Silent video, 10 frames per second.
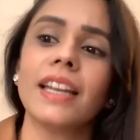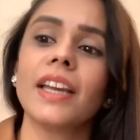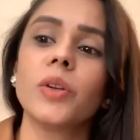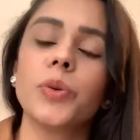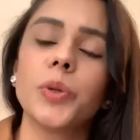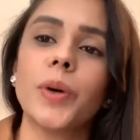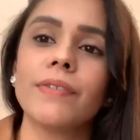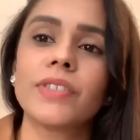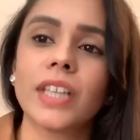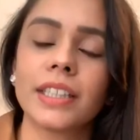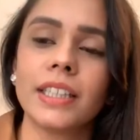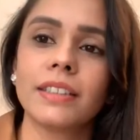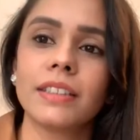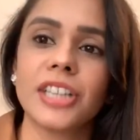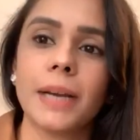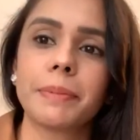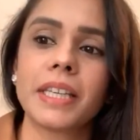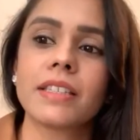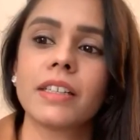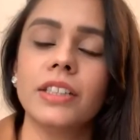And I know you have studied the
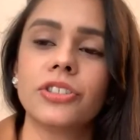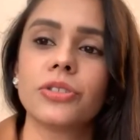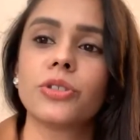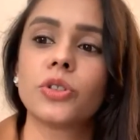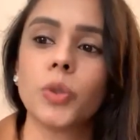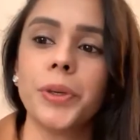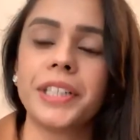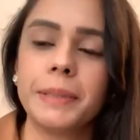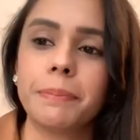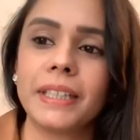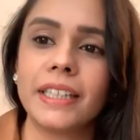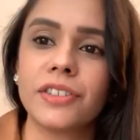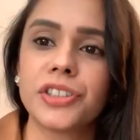Japanese culture so deeply,